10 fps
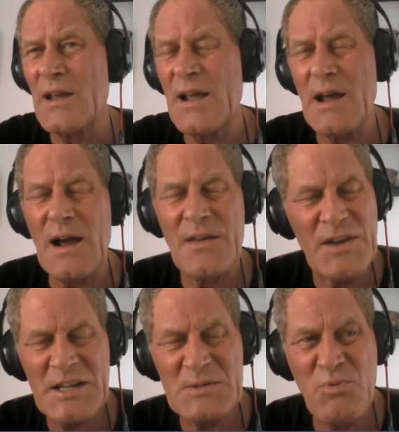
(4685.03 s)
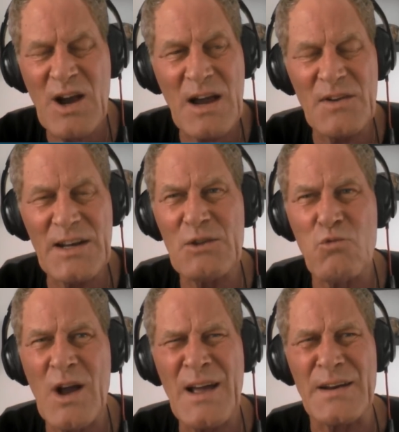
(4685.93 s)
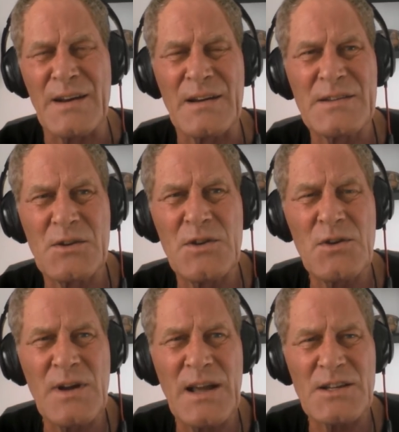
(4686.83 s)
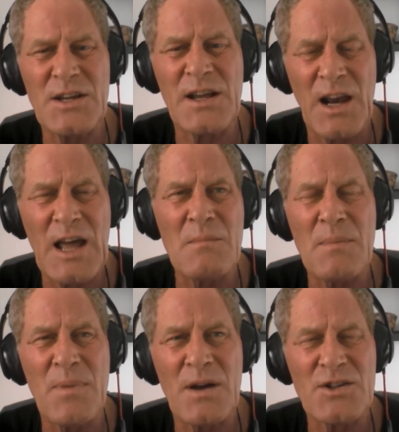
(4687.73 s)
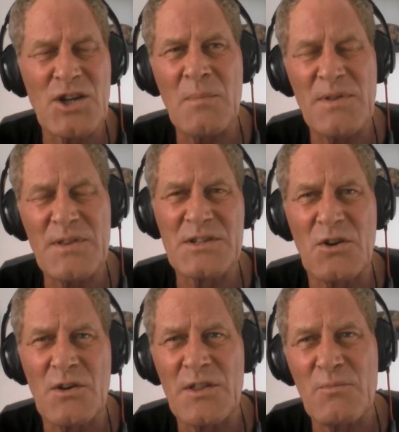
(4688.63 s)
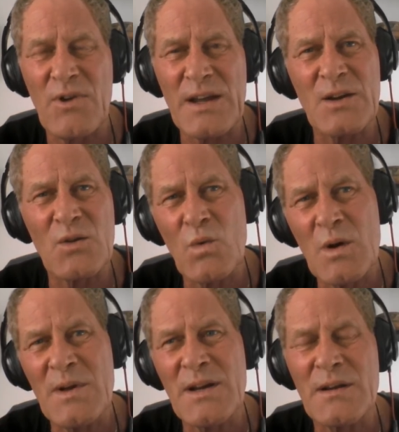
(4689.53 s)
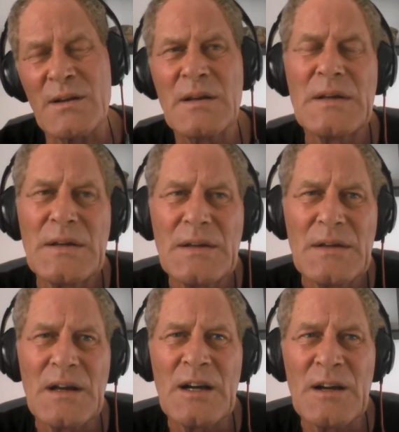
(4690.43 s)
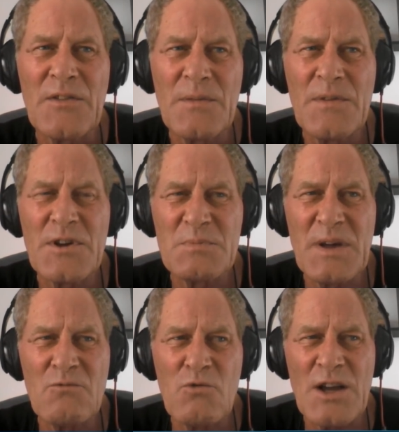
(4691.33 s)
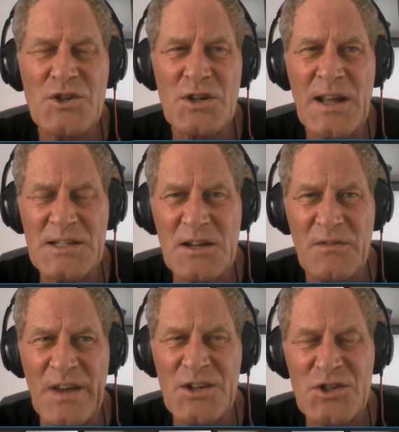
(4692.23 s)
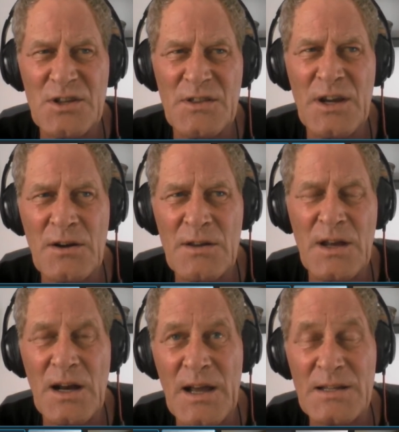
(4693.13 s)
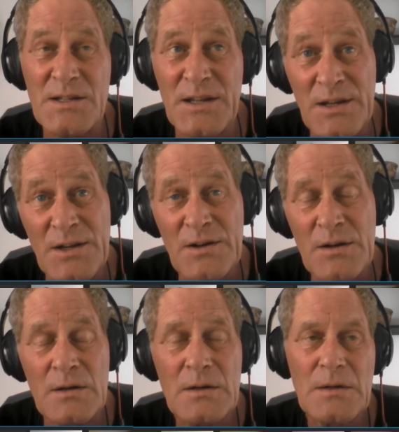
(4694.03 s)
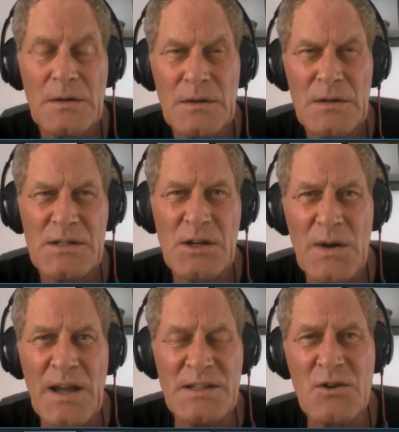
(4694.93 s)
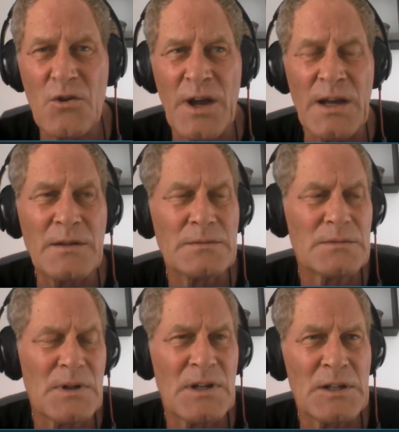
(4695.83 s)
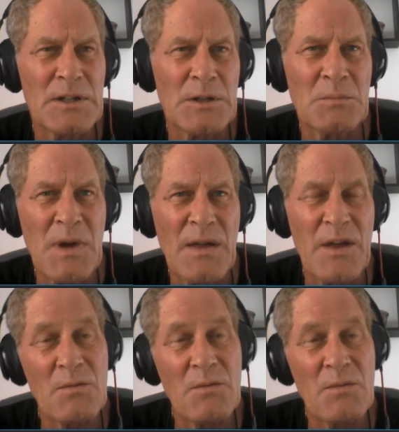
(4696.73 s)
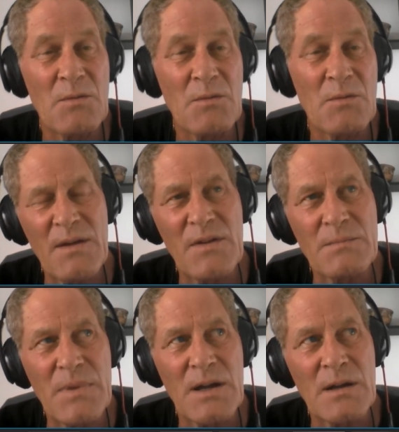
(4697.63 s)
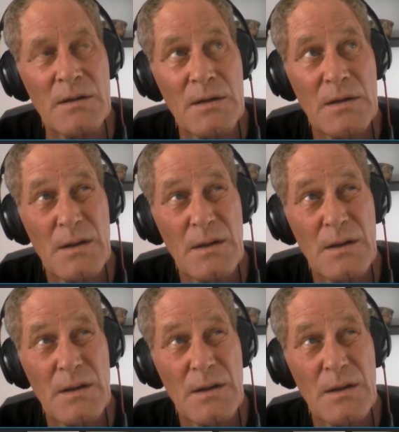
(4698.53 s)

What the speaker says: and I think it's privately run. So you can actually climb up on top of the stone of the pregnant woman, and there's been Russian excavation there in the last year. So it's great. And then we have a